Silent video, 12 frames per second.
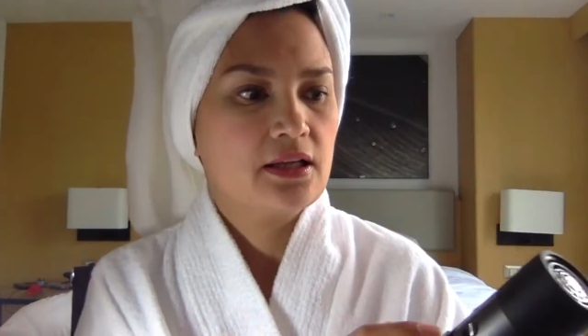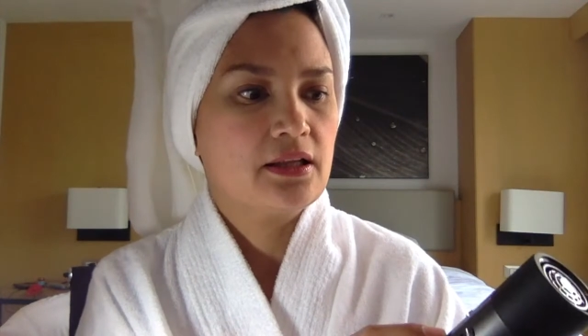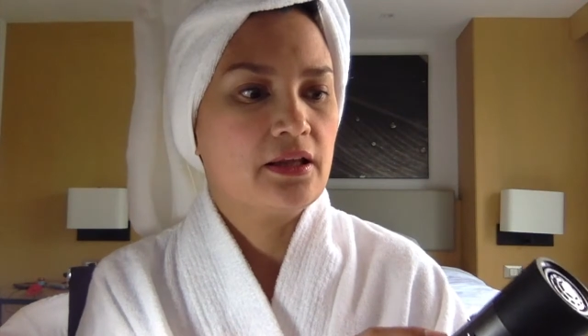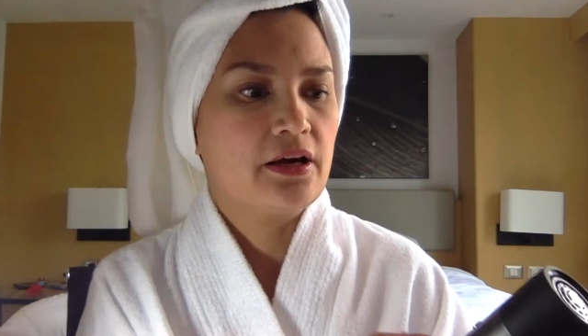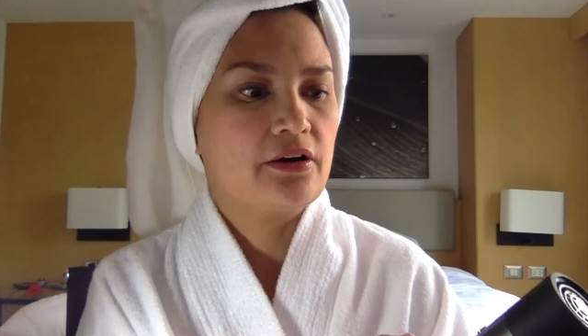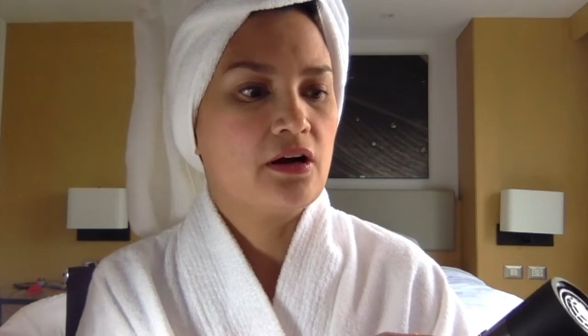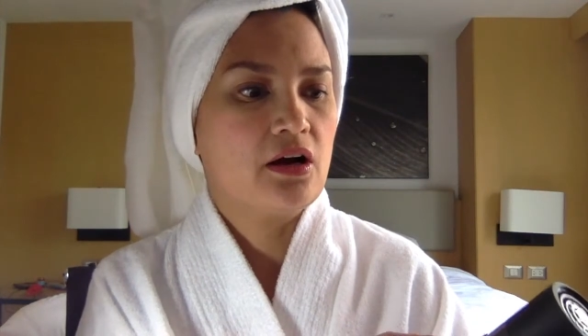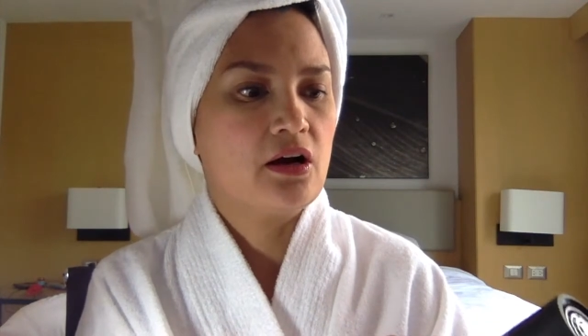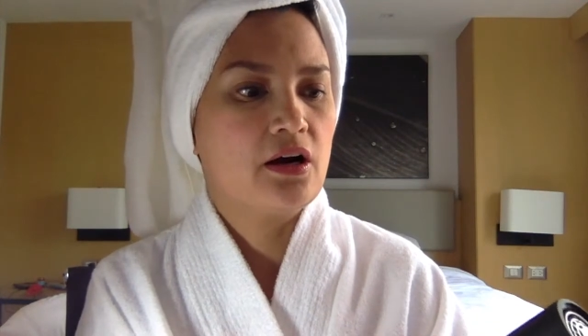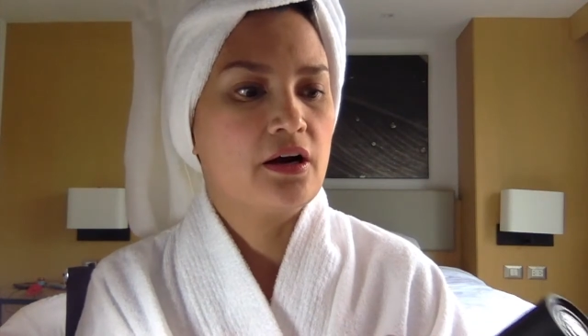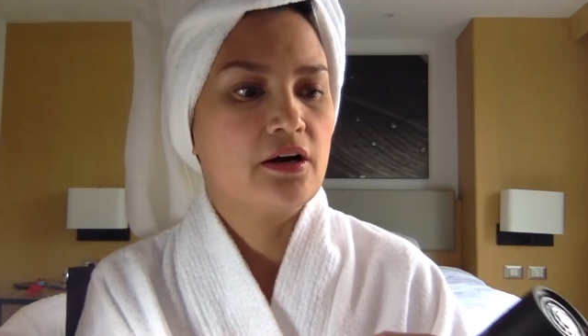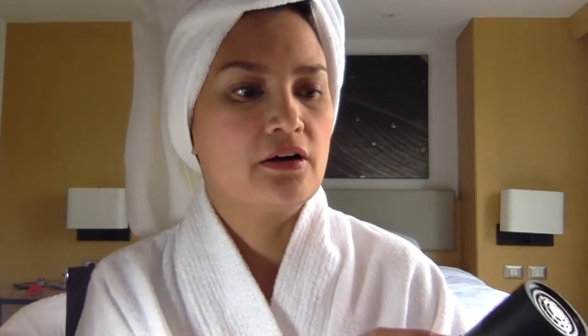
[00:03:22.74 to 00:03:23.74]
There
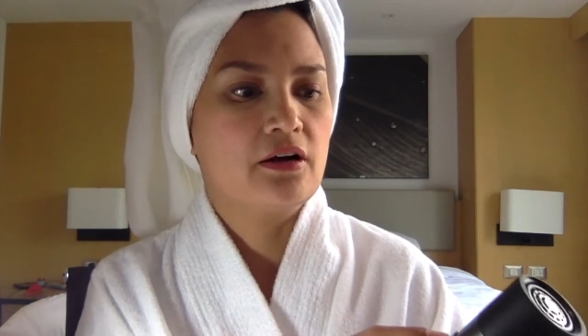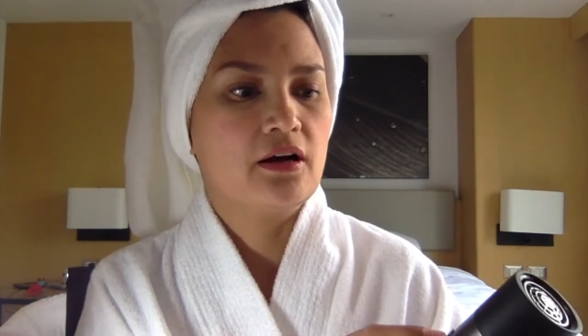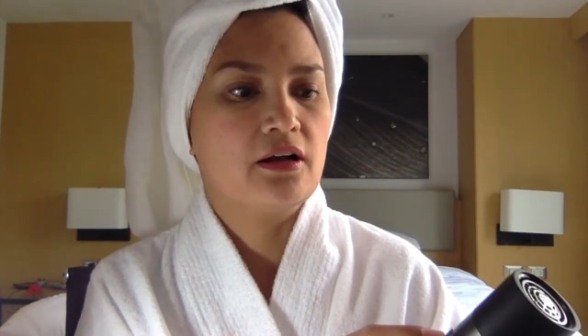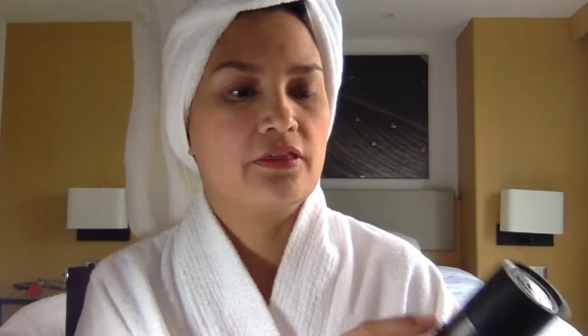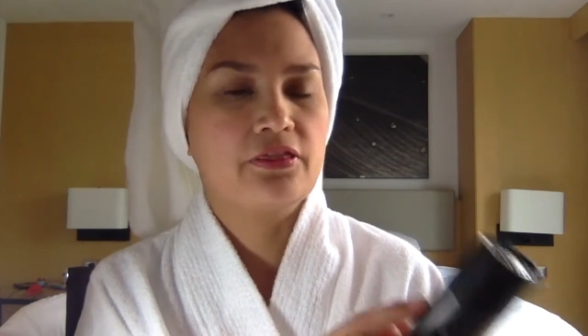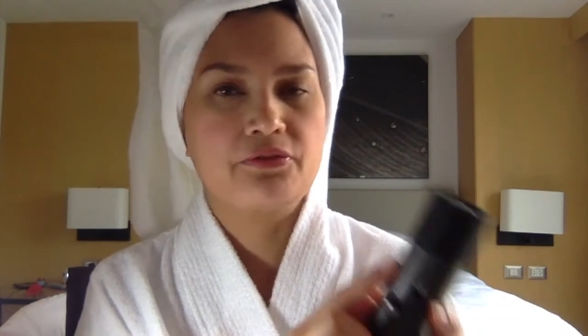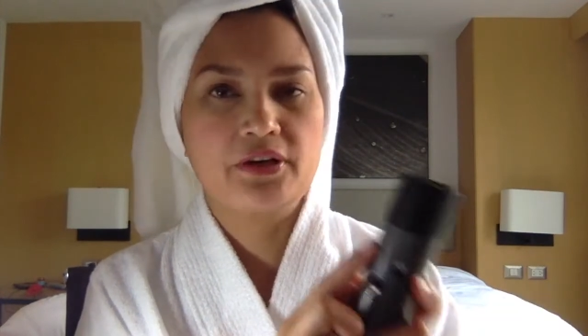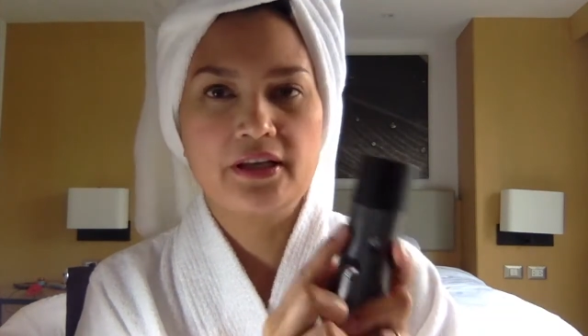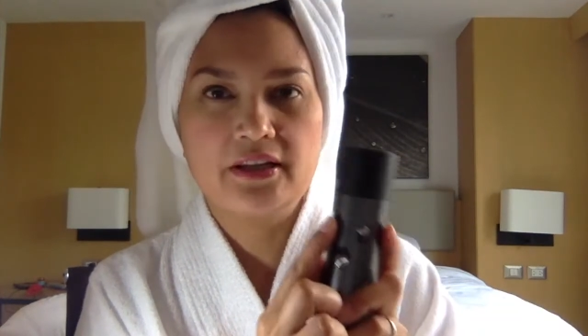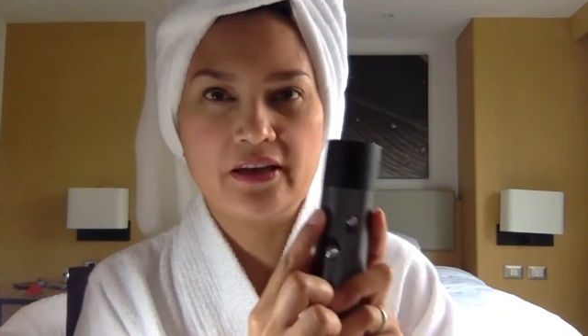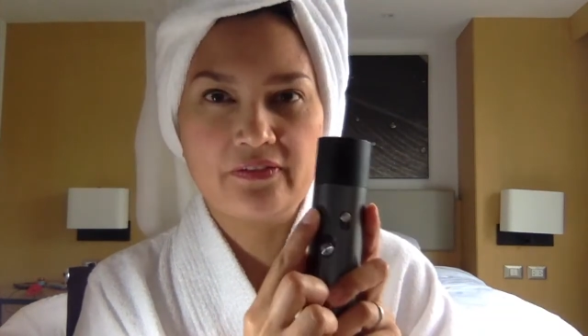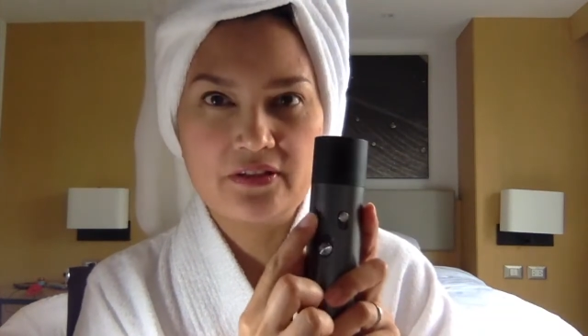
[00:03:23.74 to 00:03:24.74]
are 3
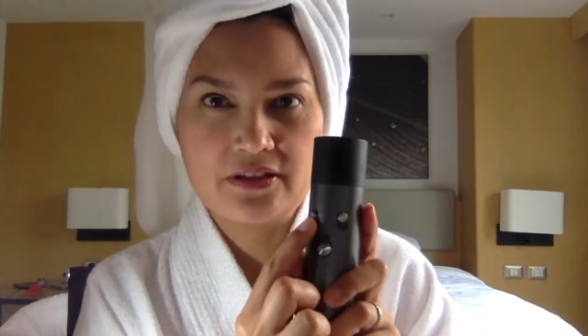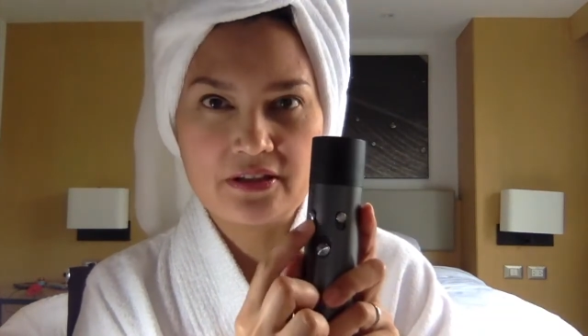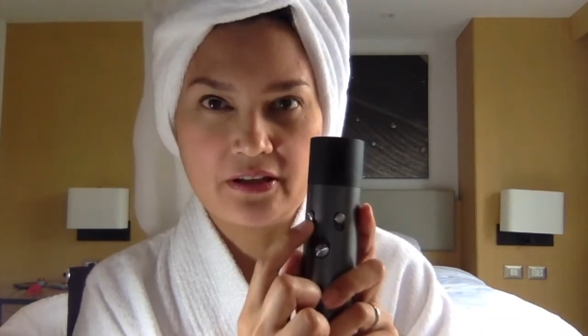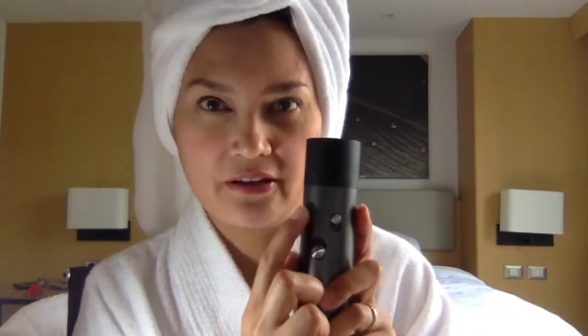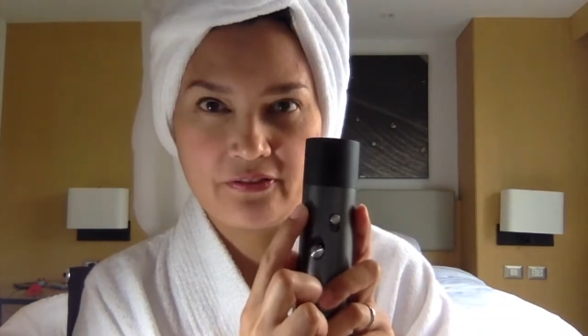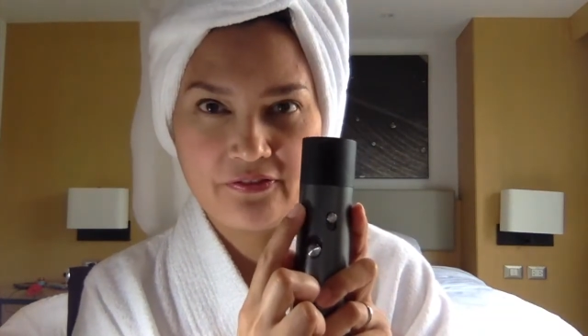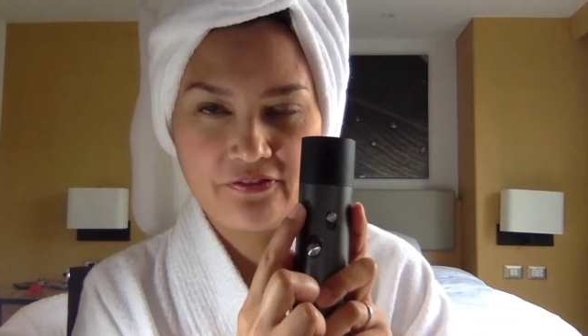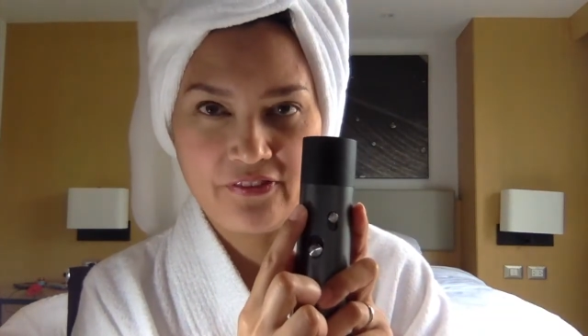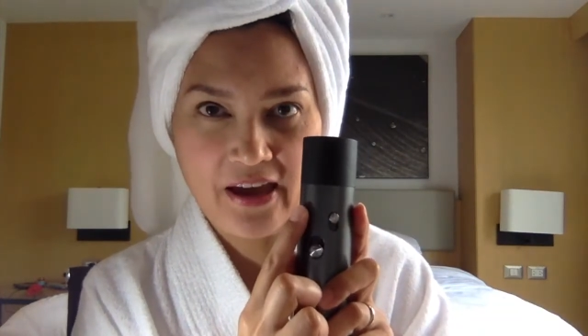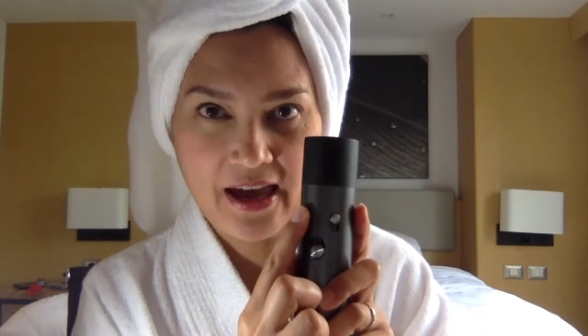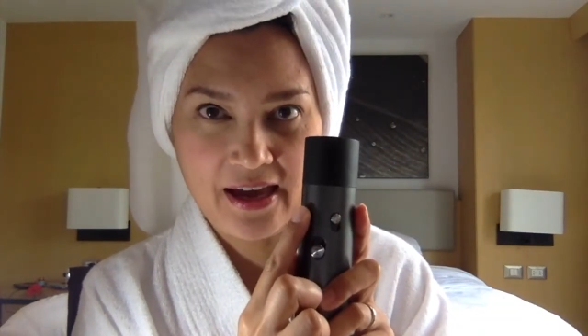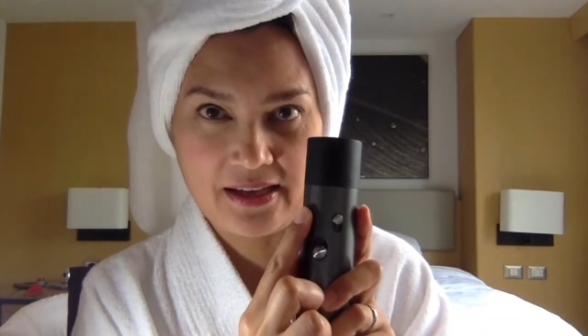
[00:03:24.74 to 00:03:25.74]
levels of
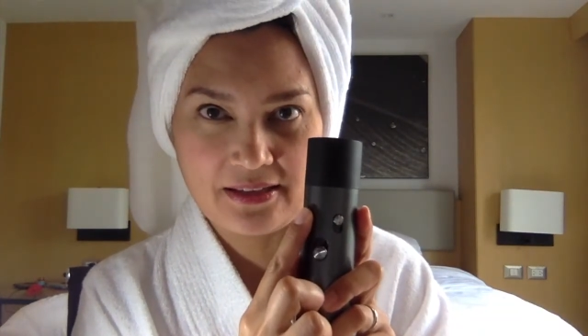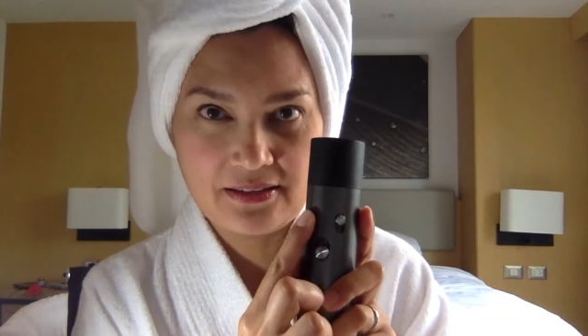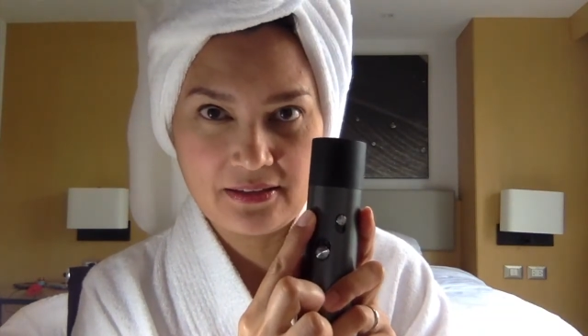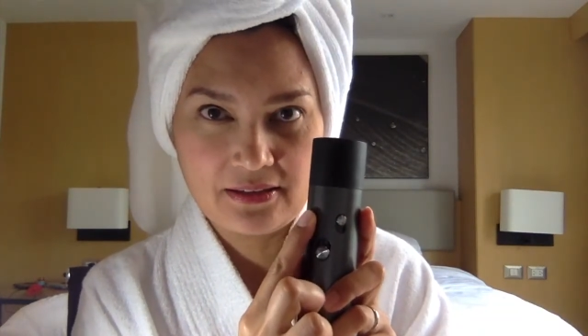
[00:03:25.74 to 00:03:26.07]
fan,